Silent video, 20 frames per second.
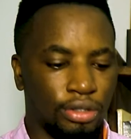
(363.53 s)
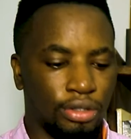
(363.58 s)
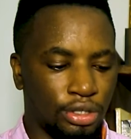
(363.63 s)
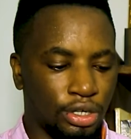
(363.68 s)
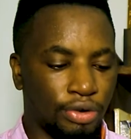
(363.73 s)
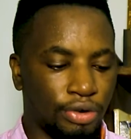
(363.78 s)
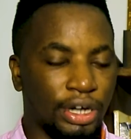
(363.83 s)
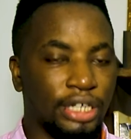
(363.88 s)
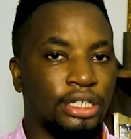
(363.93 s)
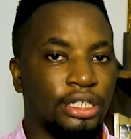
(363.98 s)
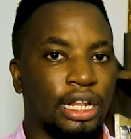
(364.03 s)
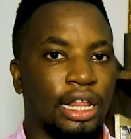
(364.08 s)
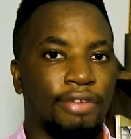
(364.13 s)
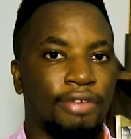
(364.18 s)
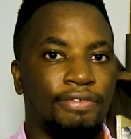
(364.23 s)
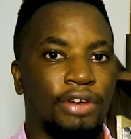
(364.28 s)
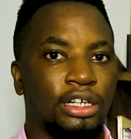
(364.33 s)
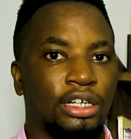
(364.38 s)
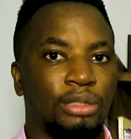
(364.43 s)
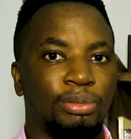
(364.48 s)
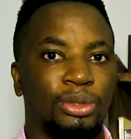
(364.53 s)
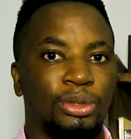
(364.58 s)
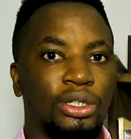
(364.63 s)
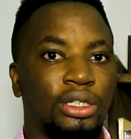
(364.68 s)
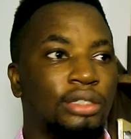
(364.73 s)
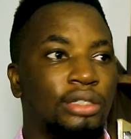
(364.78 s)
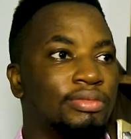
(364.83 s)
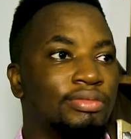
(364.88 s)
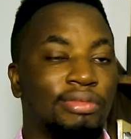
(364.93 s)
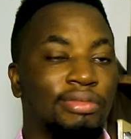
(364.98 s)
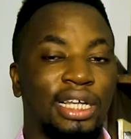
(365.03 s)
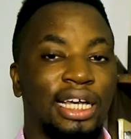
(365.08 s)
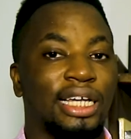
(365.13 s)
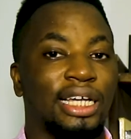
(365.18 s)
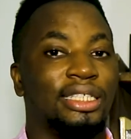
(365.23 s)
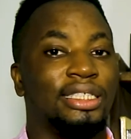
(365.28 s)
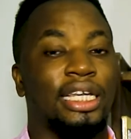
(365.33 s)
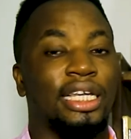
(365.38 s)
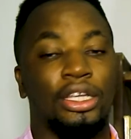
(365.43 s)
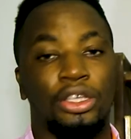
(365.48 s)
The creation of that first book, it
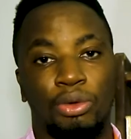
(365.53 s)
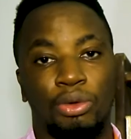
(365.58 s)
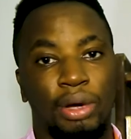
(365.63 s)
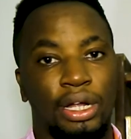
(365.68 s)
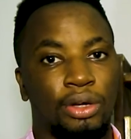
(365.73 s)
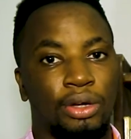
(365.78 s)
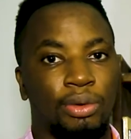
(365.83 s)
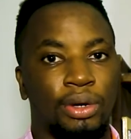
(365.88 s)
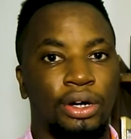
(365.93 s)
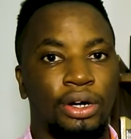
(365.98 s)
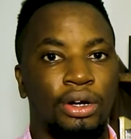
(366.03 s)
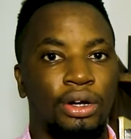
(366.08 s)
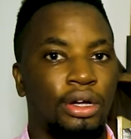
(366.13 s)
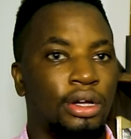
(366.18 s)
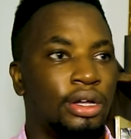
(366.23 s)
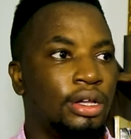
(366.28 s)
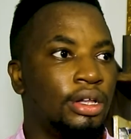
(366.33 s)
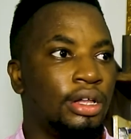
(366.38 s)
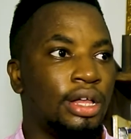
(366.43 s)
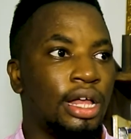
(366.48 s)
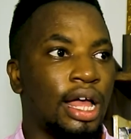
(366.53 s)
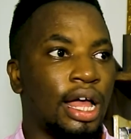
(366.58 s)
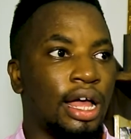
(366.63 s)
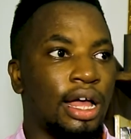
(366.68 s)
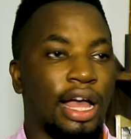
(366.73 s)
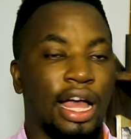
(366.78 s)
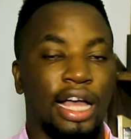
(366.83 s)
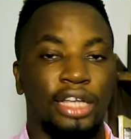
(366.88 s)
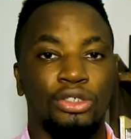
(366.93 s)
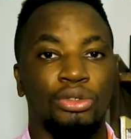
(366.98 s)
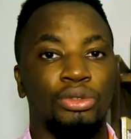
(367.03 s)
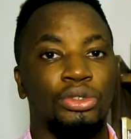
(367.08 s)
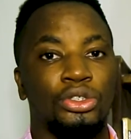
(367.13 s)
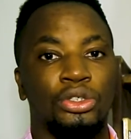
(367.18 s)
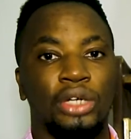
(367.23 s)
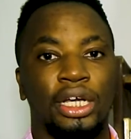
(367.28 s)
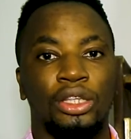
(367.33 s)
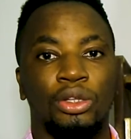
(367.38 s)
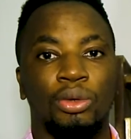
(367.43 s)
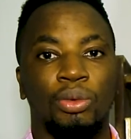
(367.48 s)
can take you anywhere. As soon as
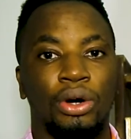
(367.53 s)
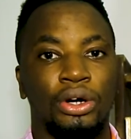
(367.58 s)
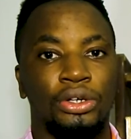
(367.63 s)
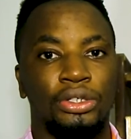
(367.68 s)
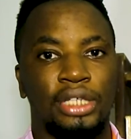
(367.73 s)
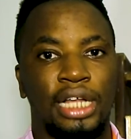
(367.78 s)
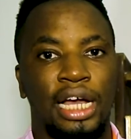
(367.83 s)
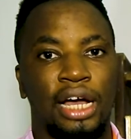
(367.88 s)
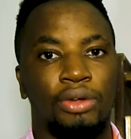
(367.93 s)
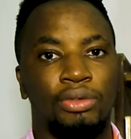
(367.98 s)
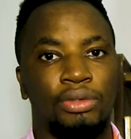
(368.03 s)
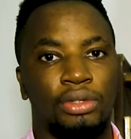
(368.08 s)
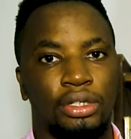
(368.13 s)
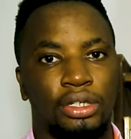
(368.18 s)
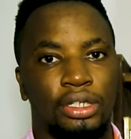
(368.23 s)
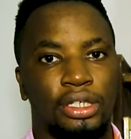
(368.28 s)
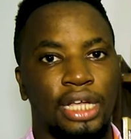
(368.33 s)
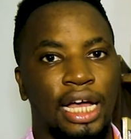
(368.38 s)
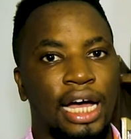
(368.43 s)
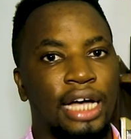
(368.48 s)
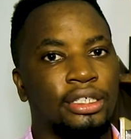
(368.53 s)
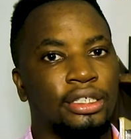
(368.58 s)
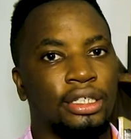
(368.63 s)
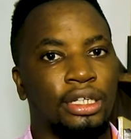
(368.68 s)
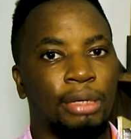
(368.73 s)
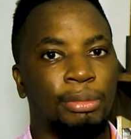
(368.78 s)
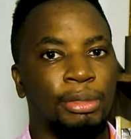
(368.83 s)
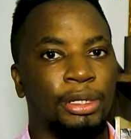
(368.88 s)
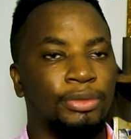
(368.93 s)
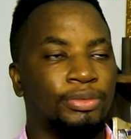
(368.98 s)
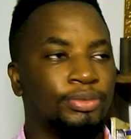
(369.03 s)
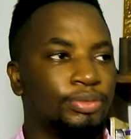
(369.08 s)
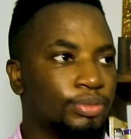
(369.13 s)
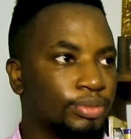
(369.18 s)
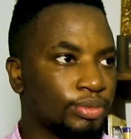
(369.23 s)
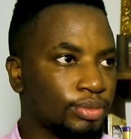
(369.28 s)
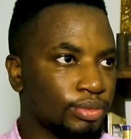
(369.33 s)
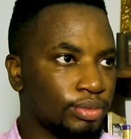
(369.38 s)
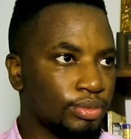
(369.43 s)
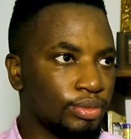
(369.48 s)
you get the words down, the sky's the limit.
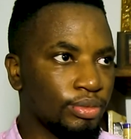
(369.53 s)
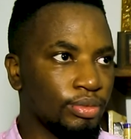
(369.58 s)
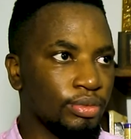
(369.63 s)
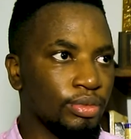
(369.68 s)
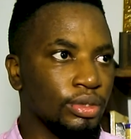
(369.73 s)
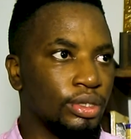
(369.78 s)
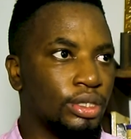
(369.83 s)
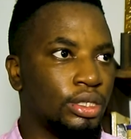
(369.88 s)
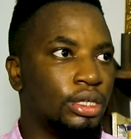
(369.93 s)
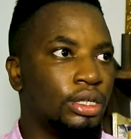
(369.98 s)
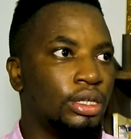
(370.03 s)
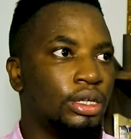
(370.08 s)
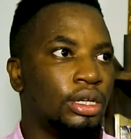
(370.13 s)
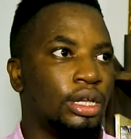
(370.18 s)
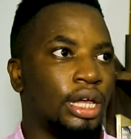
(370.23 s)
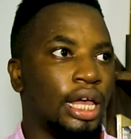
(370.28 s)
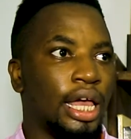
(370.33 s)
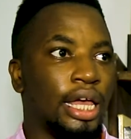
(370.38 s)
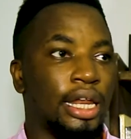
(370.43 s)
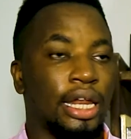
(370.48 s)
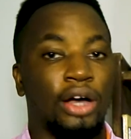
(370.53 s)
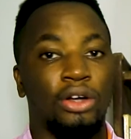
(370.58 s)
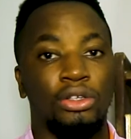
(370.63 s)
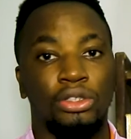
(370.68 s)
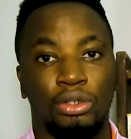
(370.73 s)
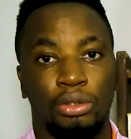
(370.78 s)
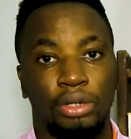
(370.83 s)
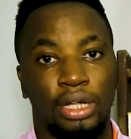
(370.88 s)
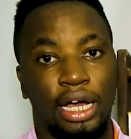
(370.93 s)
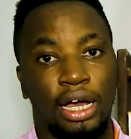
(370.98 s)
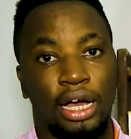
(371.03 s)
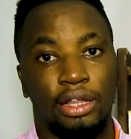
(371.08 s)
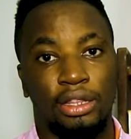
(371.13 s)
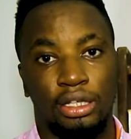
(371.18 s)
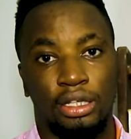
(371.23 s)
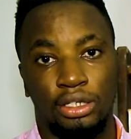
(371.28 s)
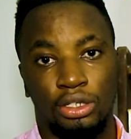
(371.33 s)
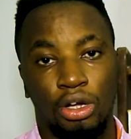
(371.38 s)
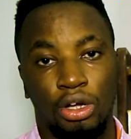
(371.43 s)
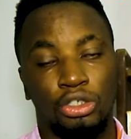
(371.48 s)
And also,
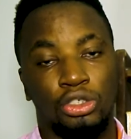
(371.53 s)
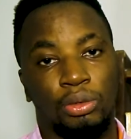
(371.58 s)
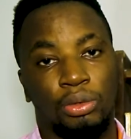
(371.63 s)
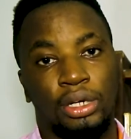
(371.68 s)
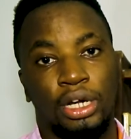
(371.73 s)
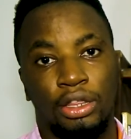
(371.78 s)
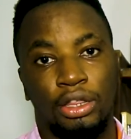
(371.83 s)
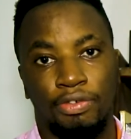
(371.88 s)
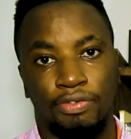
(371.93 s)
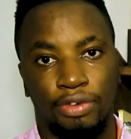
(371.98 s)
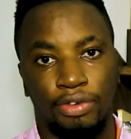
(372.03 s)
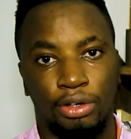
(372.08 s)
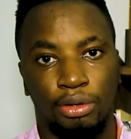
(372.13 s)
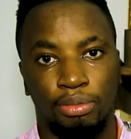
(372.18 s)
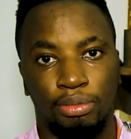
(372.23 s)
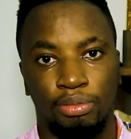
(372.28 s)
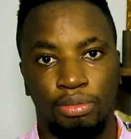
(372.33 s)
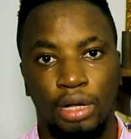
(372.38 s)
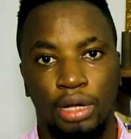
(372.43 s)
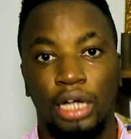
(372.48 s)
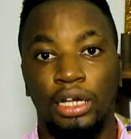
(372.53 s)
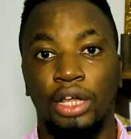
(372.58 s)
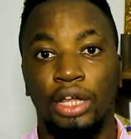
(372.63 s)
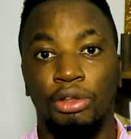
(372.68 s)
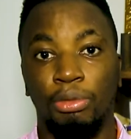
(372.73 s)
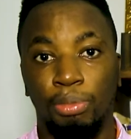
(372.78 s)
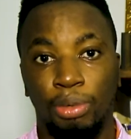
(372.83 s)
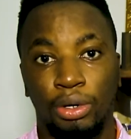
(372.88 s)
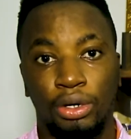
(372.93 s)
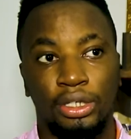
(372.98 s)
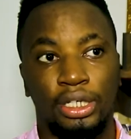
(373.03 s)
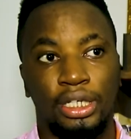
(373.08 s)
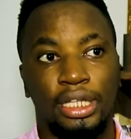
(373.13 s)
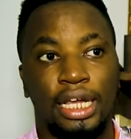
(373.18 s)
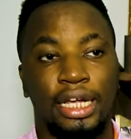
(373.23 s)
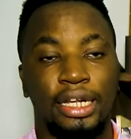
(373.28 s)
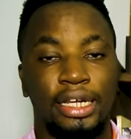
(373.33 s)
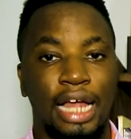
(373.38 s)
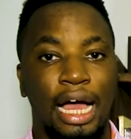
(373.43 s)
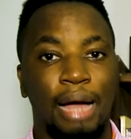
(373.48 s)
this is also another book that
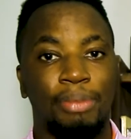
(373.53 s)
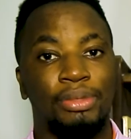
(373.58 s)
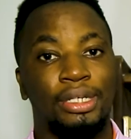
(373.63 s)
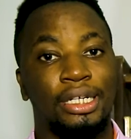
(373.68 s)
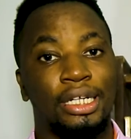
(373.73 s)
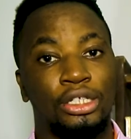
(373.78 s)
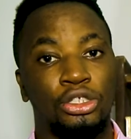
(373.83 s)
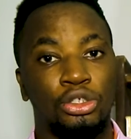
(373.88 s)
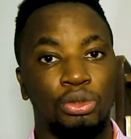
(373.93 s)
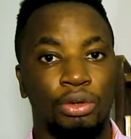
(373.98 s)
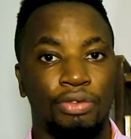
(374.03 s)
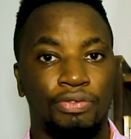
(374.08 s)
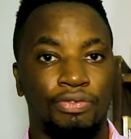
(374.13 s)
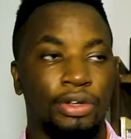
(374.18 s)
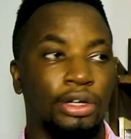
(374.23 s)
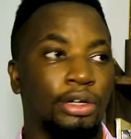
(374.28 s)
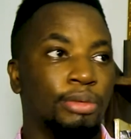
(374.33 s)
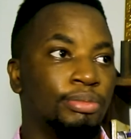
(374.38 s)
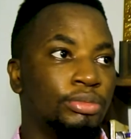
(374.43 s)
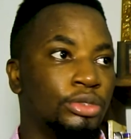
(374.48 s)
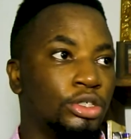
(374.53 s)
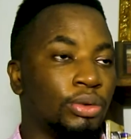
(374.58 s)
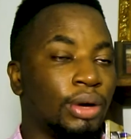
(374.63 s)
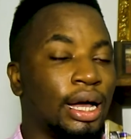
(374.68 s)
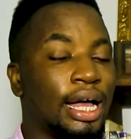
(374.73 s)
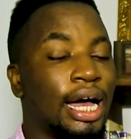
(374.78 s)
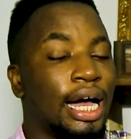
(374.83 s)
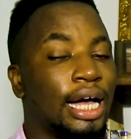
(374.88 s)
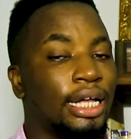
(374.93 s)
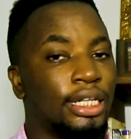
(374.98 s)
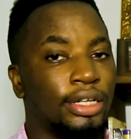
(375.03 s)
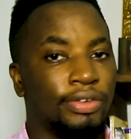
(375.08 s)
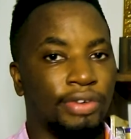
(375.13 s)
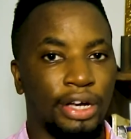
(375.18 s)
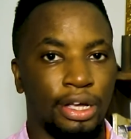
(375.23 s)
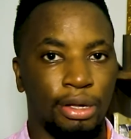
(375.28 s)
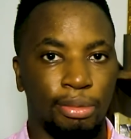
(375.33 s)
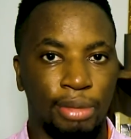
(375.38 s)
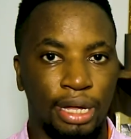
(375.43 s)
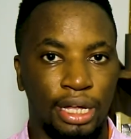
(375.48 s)
they adapted into a film. So I highly
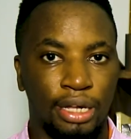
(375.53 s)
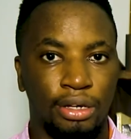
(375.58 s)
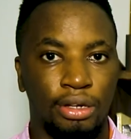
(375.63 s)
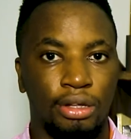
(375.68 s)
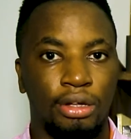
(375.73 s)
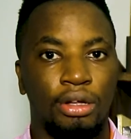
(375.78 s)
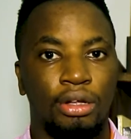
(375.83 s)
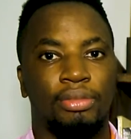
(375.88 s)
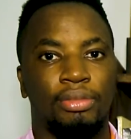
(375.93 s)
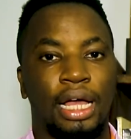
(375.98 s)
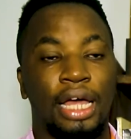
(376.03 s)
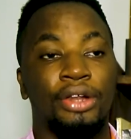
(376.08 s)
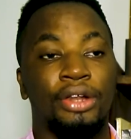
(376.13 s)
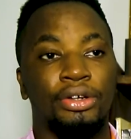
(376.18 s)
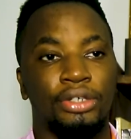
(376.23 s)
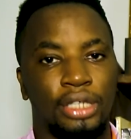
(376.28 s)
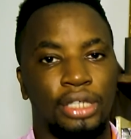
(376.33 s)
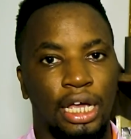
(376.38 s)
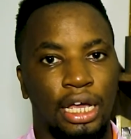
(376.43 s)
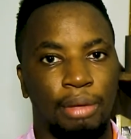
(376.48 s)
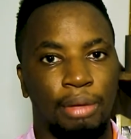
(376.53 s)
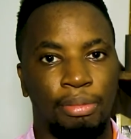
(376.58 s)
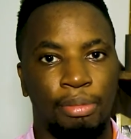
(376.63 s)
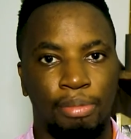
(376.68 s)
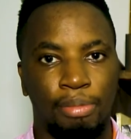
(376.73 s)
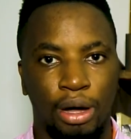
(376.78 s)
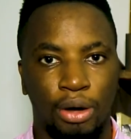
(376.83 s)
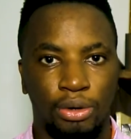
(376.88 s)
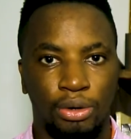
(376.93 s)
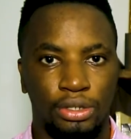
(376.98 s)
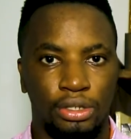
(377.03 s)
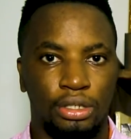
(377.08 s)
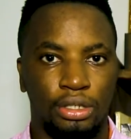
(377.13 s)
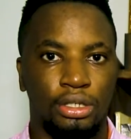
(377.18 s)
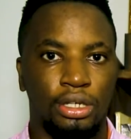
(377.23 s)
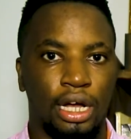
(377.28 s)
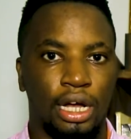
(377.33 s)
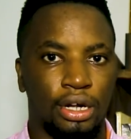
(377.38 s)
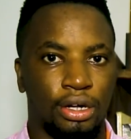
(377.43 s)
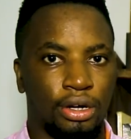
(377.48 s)
recommend Ender's Game by Orson
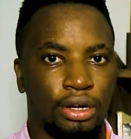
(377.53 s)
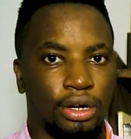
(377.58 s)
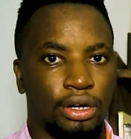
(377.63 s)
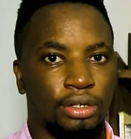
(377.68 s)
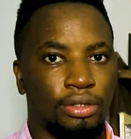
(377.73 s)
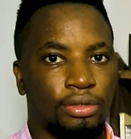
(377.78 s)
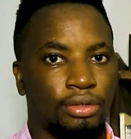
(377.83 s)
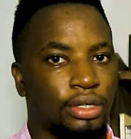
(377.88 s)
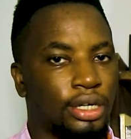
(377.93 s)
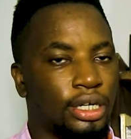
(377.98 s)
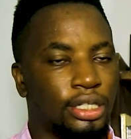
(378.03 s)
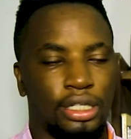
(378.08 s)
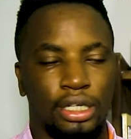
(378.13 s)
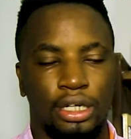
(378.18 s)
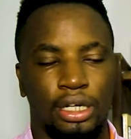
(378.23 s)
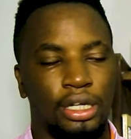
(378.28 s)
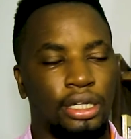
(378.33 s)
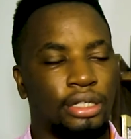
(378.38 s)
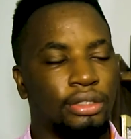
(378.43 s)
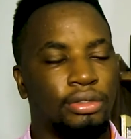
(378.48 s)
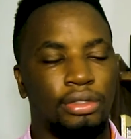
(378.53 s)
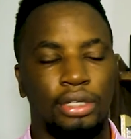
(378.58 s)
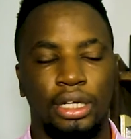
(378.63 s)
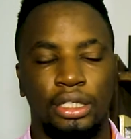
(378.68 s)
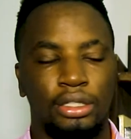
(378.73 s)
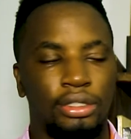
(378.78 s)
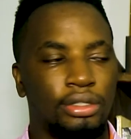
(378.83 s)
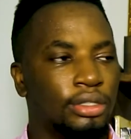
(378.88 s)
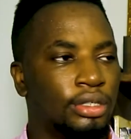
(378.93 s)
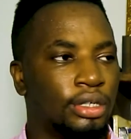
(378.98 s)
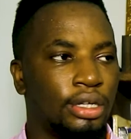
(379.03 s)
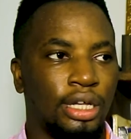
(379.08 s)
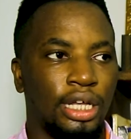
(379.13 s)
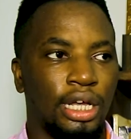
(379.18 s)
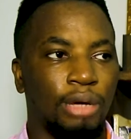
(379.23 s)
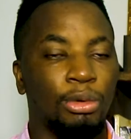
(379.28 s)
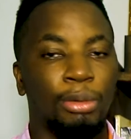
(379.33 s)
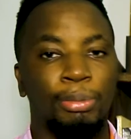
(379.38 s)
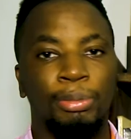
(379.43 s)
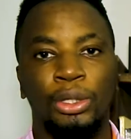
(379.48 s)
Scott Card, because
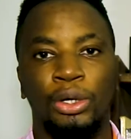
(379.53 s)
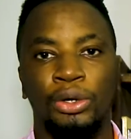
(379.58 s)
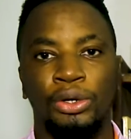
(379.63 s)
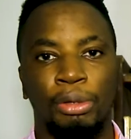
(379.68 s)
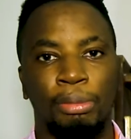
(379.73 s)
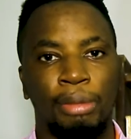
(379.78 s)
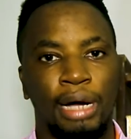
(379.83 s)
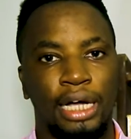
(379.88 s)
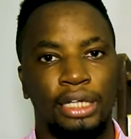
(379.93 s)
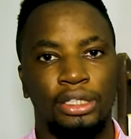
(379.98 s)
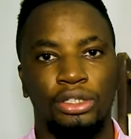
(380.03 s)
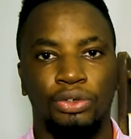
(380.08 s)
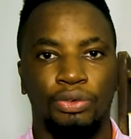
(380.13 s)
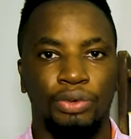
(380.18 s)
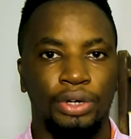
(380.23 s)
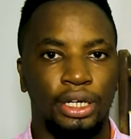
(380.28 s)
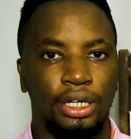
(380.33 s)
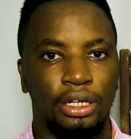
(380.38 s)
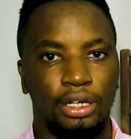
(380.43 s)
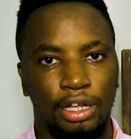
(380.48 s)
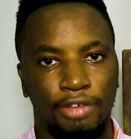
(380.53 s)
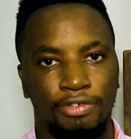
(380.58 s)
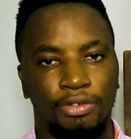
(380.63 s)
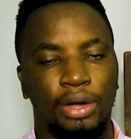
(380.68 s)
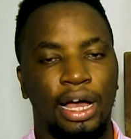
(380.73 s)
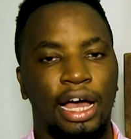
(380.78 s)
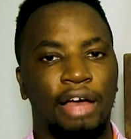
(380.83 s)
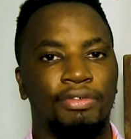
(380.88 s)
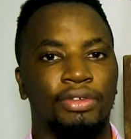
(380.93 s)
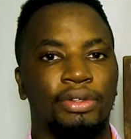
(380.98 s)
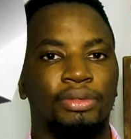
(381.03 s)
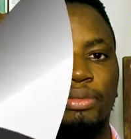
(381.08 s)
it will blow your mind to read it if you haven't.